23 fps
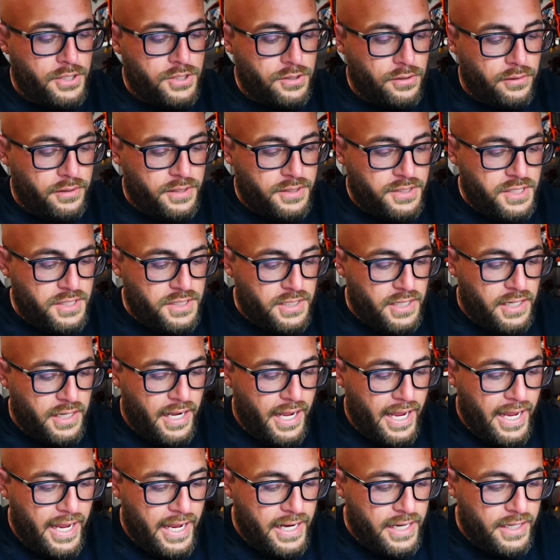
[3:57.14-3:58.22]
so this is an
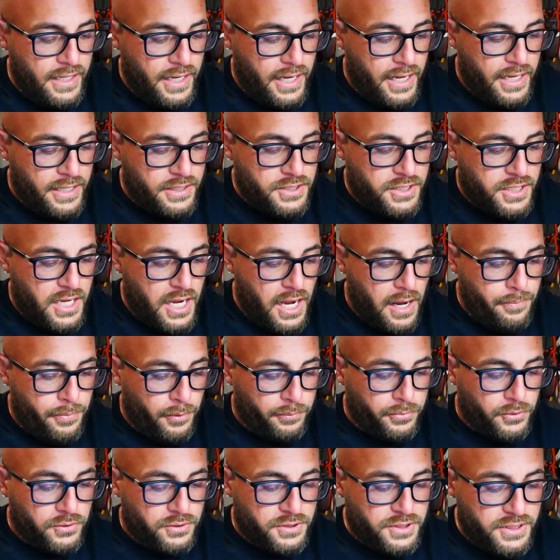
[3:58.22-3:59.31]
8S
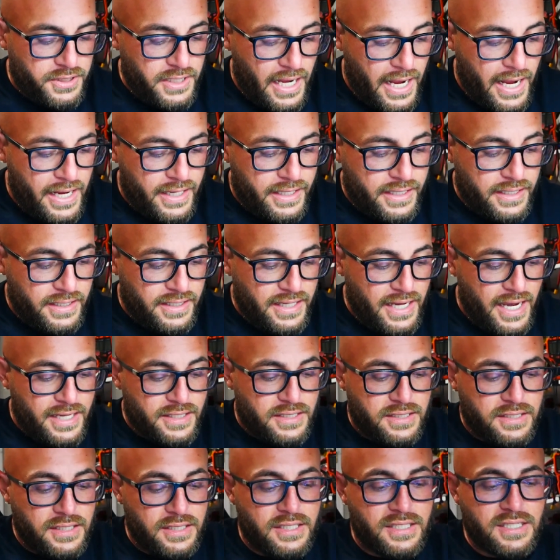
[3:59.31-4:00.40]
capable stack.
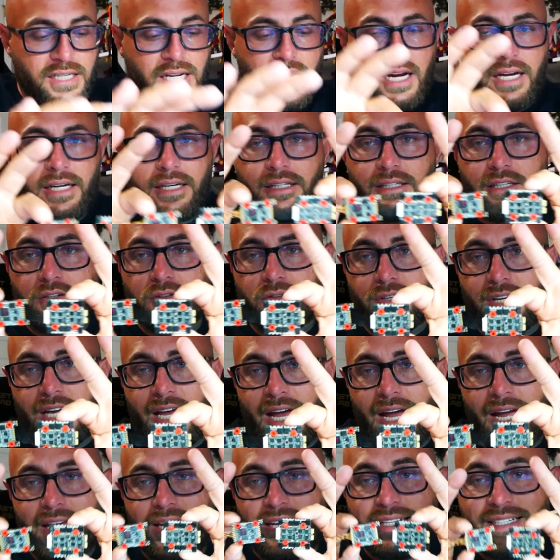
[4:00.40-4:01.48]
Yes, this tiny little
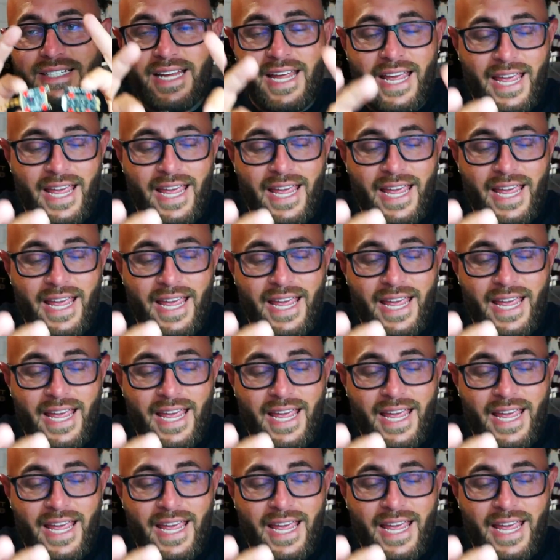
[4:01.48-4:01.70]
guy is